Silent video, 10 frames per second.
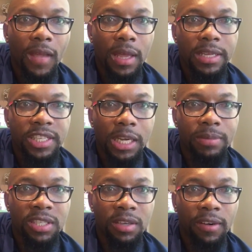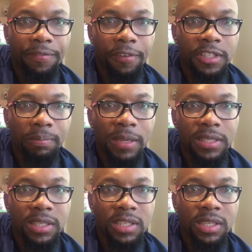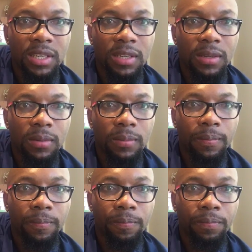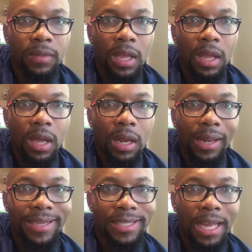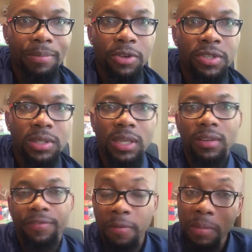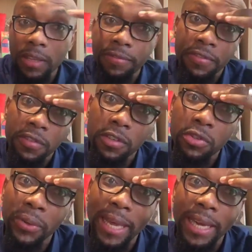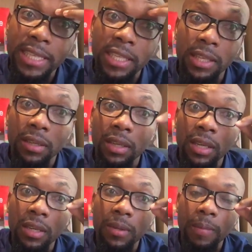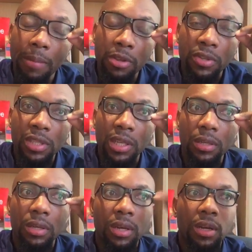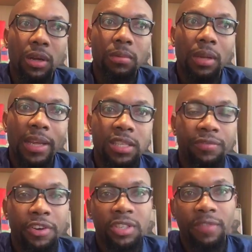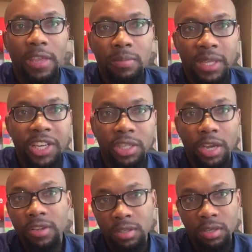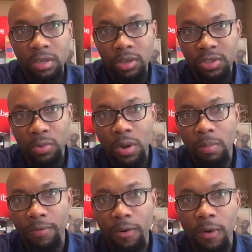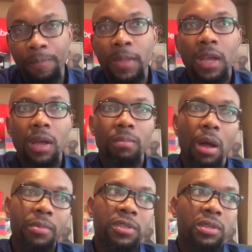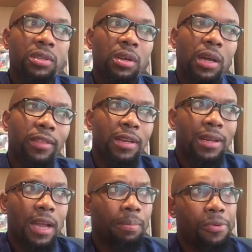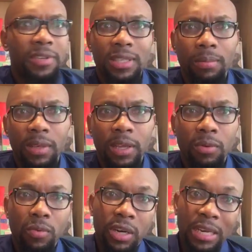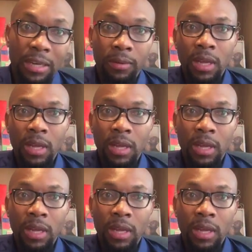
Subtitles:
James, I saw the first message. Like I said, I'm using, for me to do the editing, I'm using the latest version of Camtasia. I used to use the one before, but I'm using the, I think the 9 point something one now.